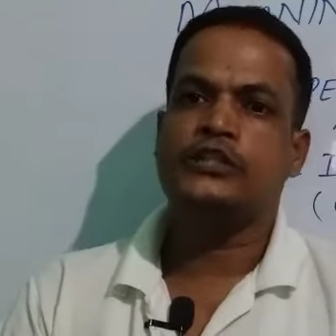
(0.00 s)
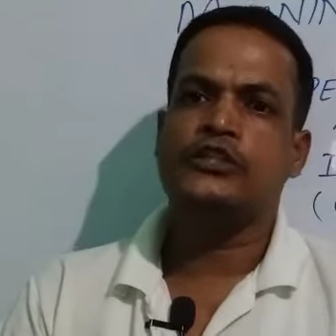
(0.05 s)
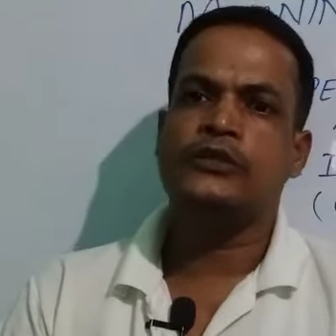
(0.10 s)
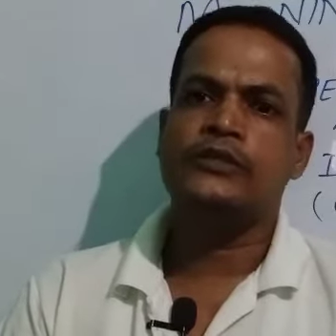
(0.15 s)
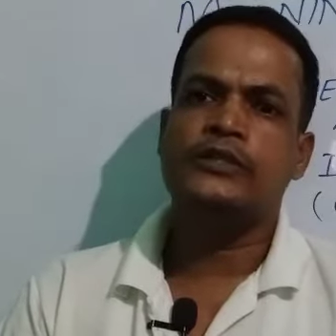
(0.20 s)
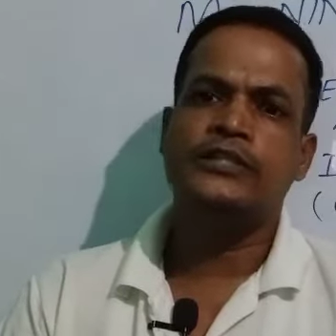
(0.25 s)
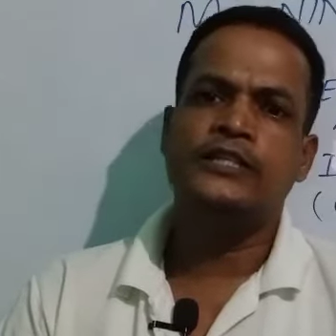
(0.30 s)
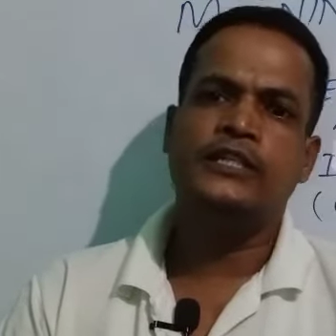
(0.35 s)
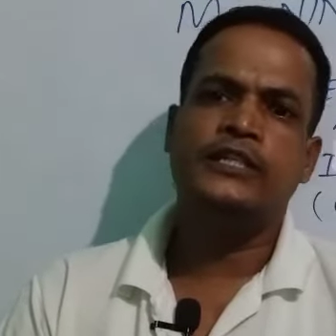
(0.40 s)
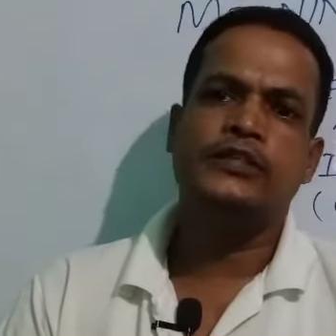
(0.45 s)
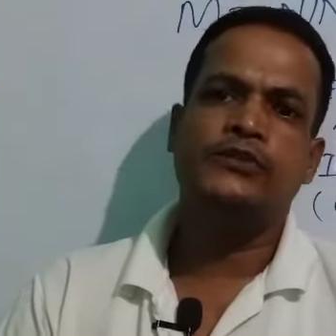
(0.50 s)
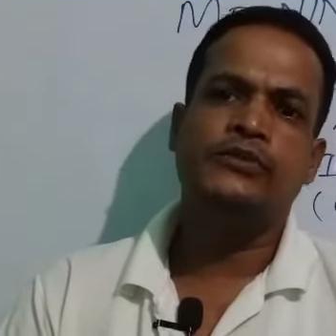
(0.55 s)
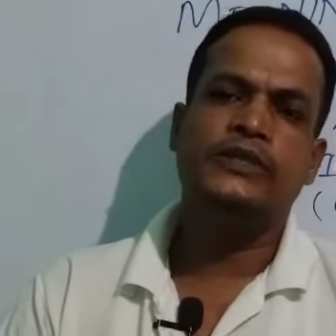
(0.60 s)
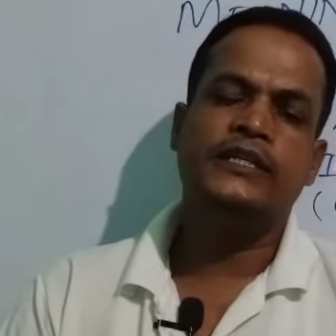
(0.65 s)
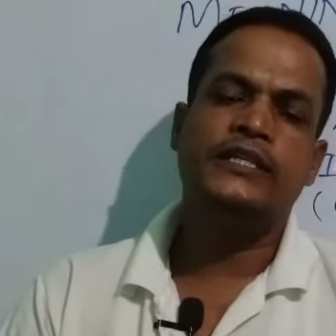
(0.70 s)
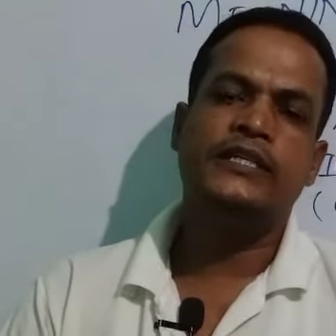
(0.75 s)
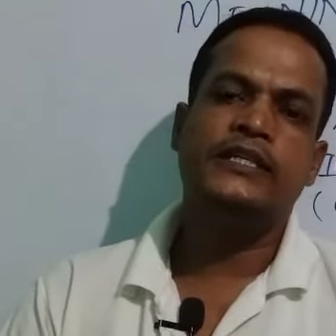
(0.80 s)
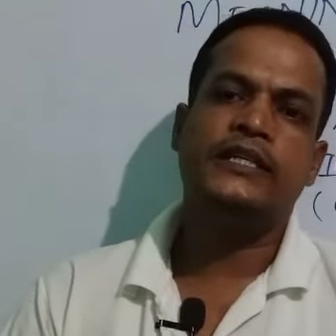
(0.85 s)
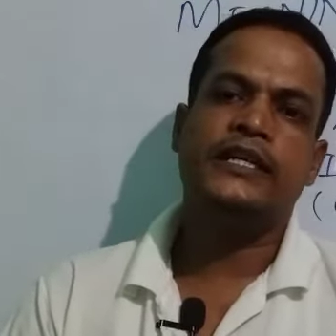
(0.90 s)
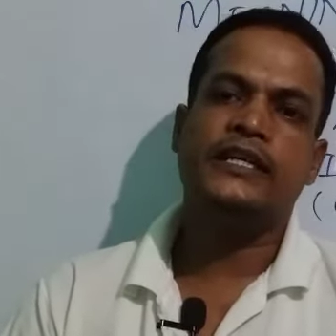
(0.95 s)
certain
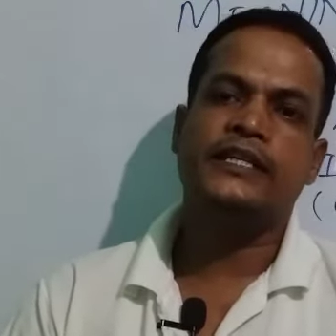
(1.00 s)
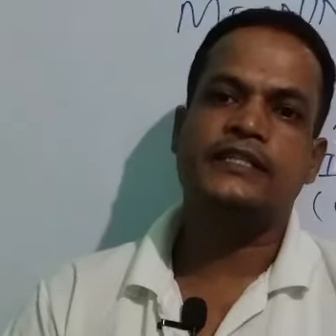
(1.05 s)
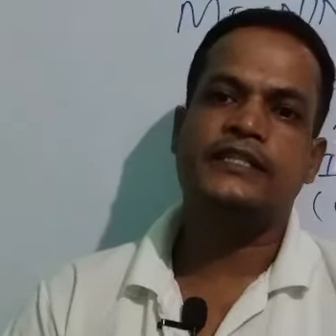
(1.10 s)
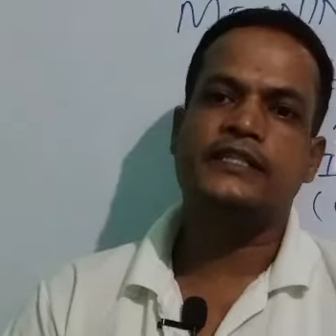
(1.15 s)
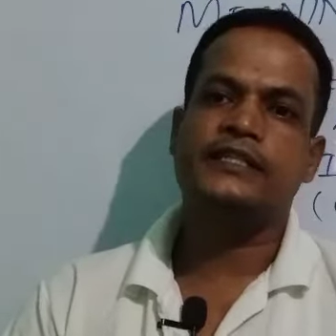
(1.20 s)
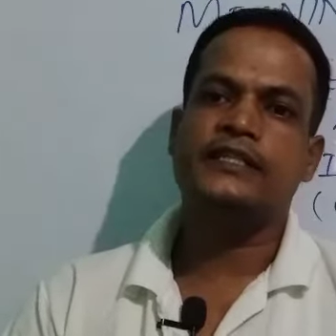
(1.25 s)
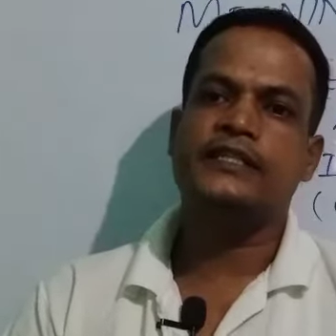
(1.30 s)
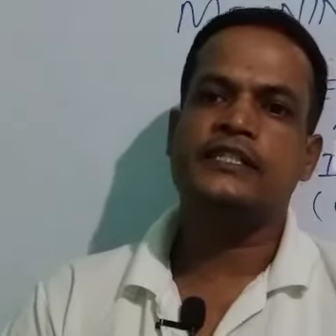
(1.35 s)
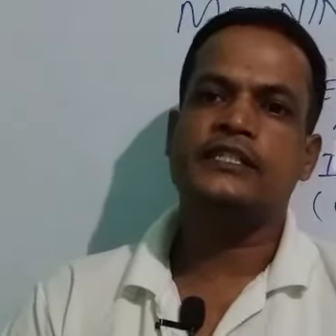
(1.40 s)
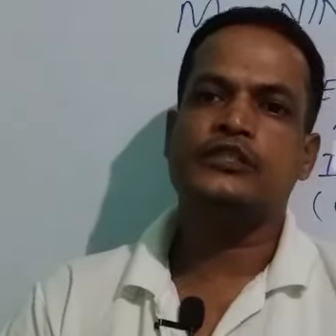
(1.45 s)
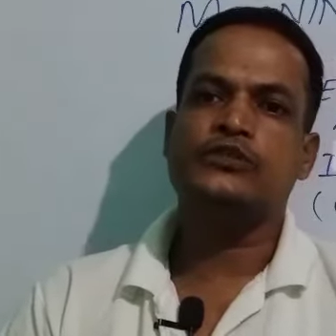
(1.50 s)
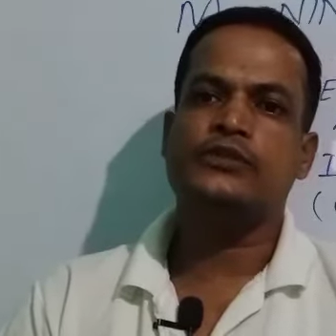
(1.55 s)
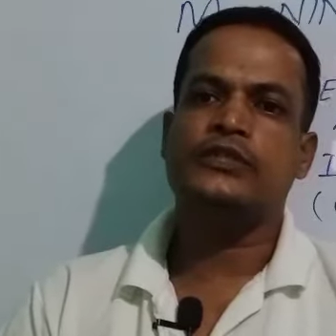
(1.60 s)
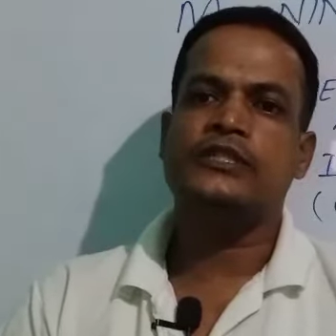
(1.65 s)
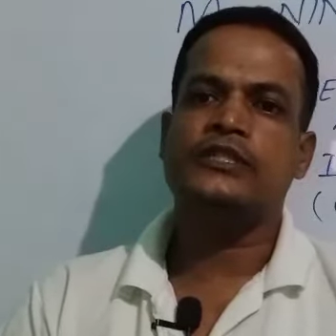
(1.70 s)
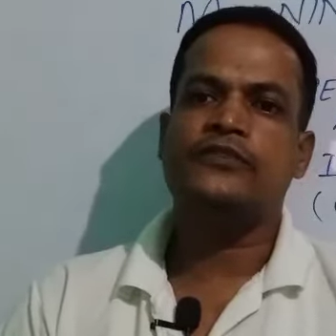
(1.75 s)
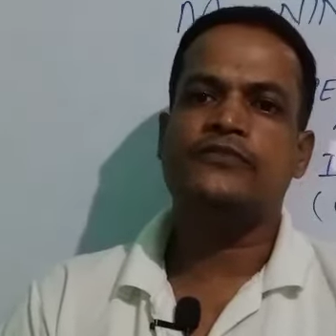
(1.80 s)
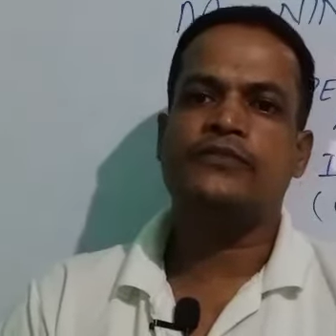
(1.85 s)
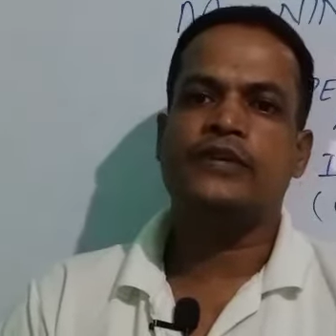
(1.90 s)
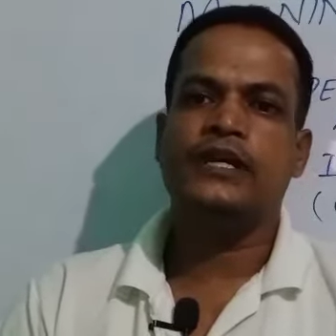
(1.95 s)
unique characteristics
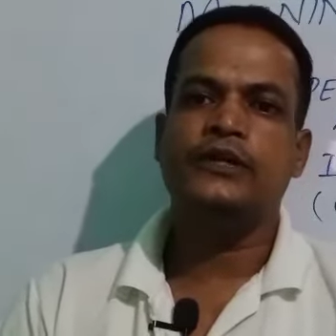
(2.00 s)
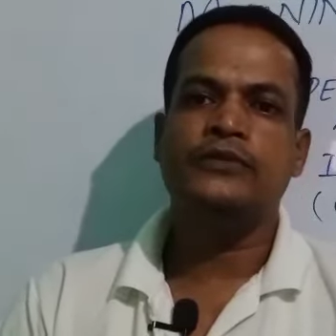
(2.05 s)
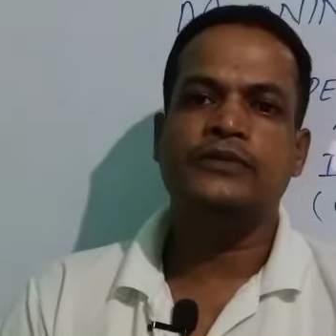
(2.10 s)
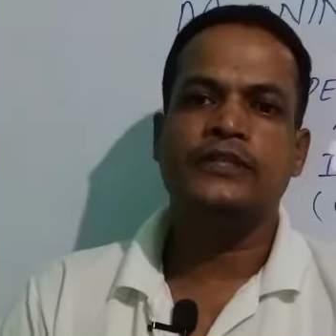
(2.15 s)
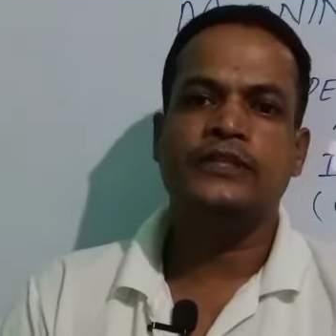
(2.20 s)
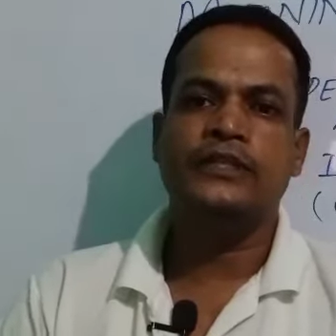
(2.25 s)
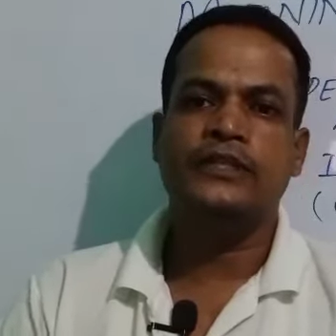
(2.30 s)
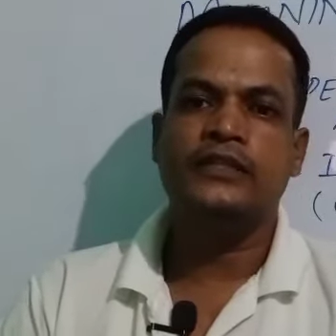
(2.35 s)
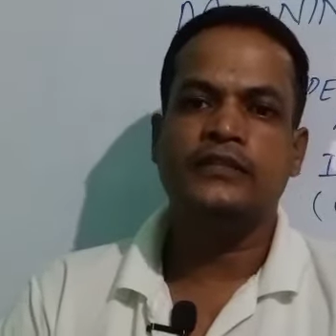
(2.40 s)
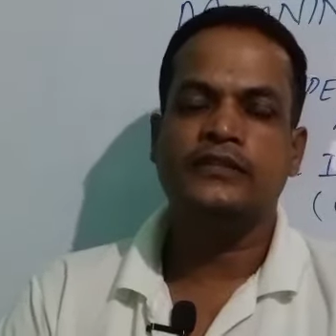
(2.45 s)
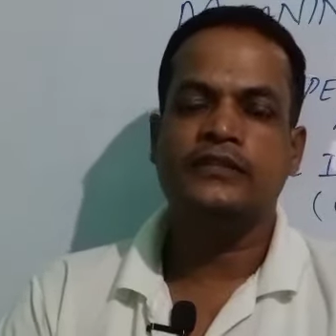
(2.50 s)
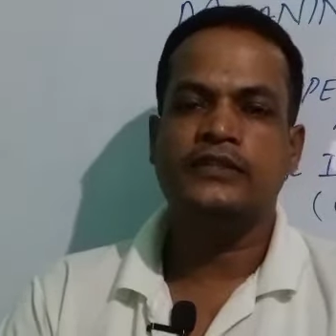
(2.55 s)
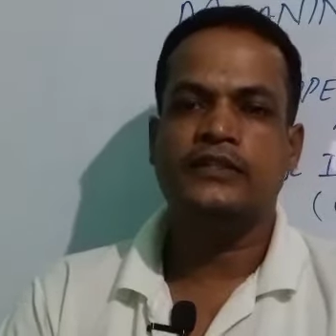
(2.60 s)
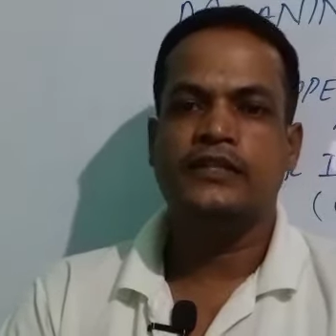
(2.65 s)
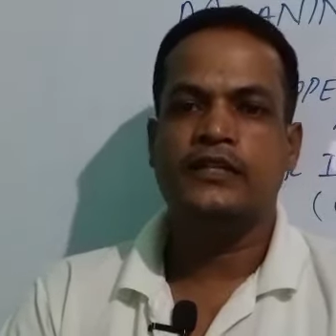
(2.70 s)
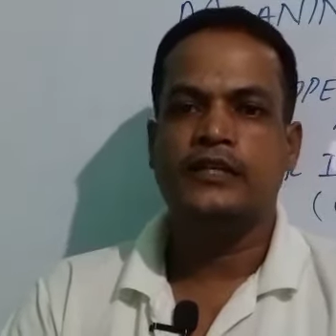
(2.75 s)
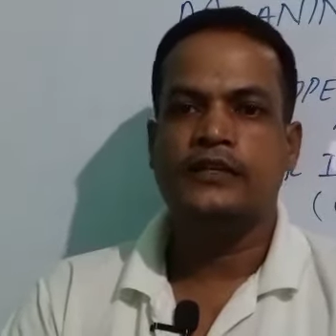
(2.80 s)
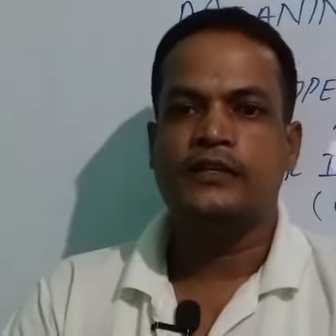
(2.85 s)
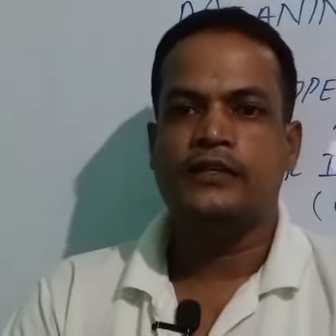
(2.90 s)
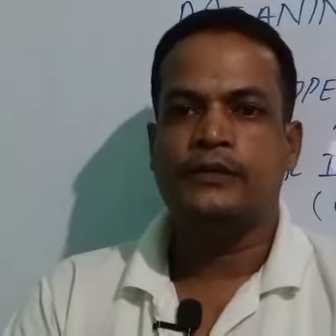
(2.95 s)
which are found in the
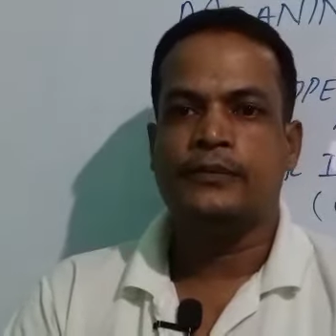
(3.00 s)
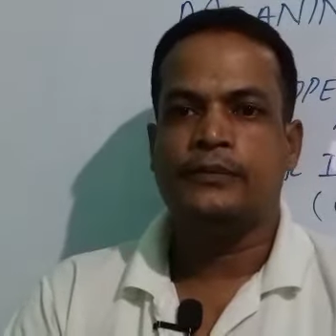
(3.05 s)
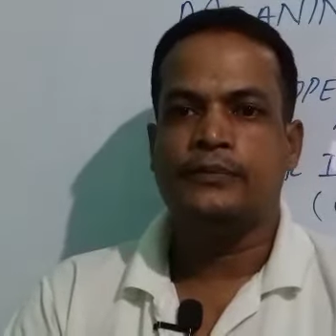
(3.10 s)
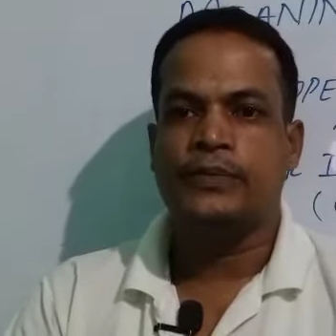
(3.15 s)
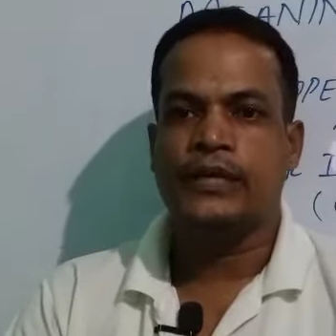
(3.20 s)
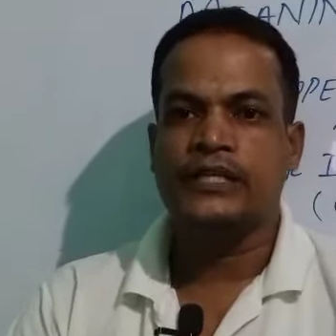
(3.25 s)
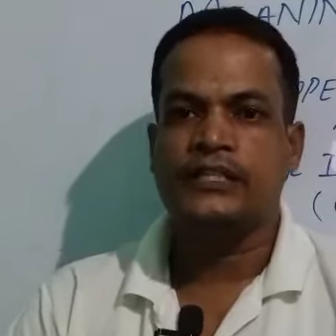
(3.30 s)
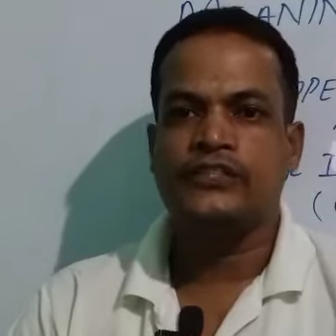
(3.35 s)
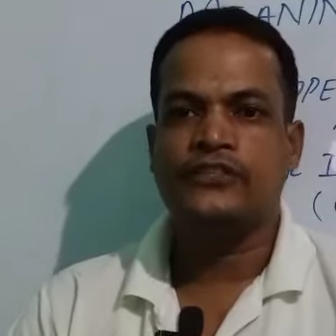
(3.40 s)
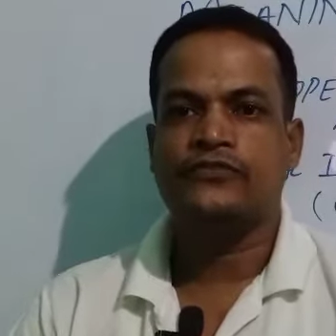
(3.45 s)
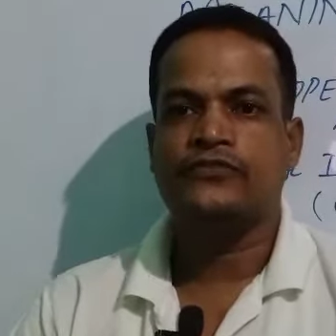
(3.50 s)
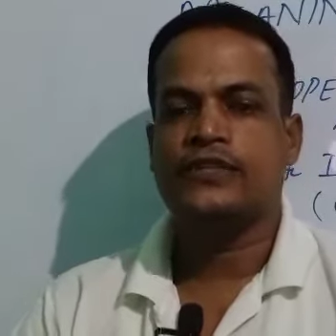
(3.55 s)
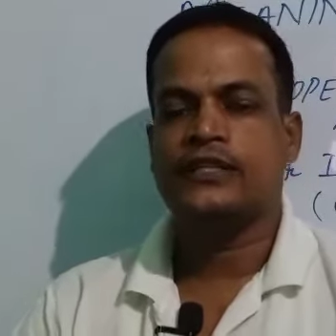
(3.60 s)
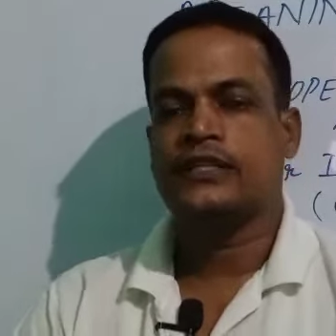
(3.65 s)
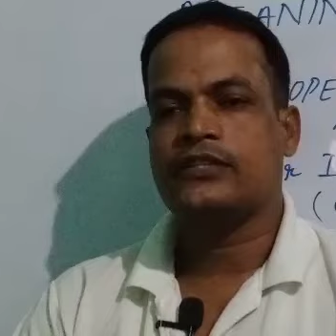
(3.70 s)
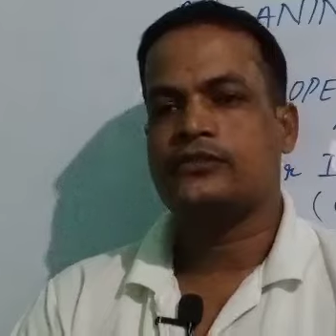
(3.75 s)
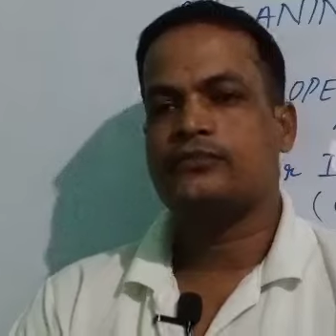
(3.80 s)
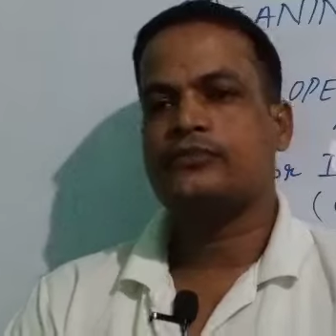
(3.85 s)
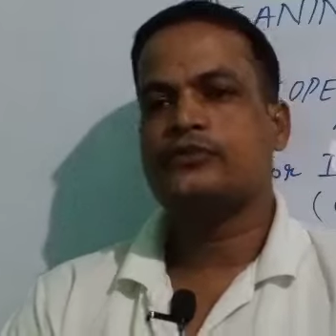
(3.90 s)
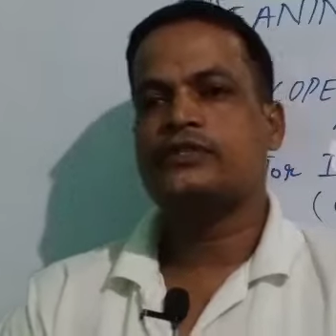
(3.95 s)
branch of
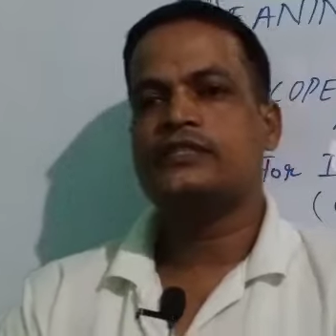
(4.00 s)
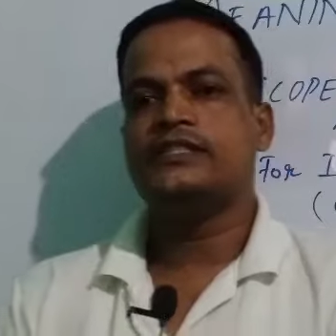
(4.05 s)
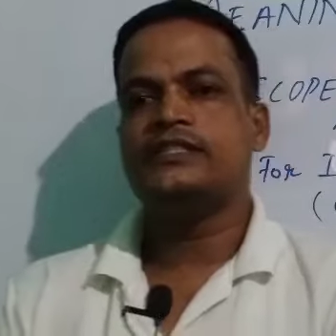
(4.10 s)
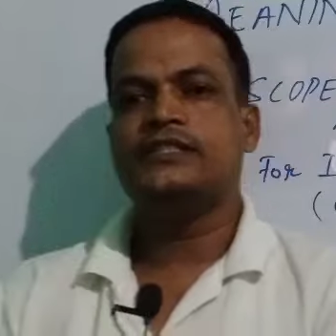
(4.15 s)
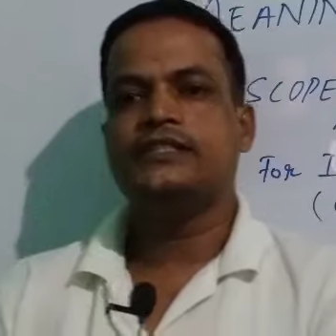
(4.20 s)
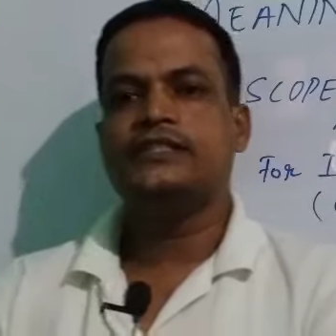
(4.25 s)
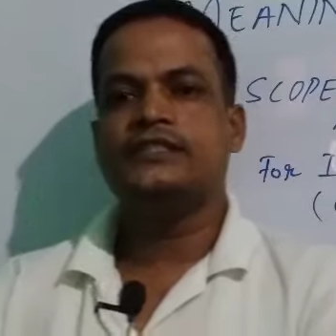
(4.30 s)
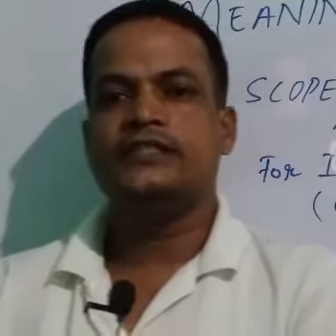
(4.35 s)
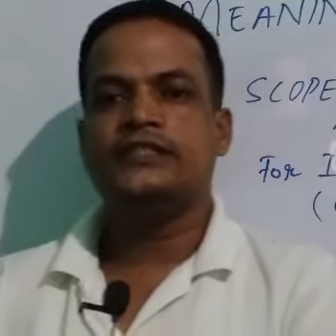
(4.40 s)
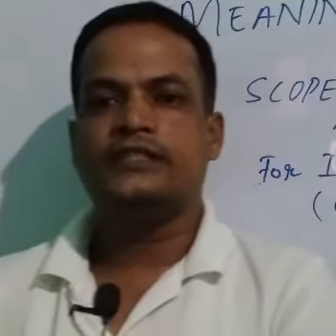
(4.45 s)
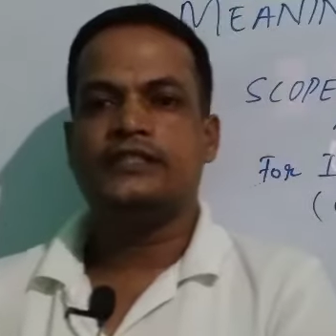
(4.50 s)
anthropology,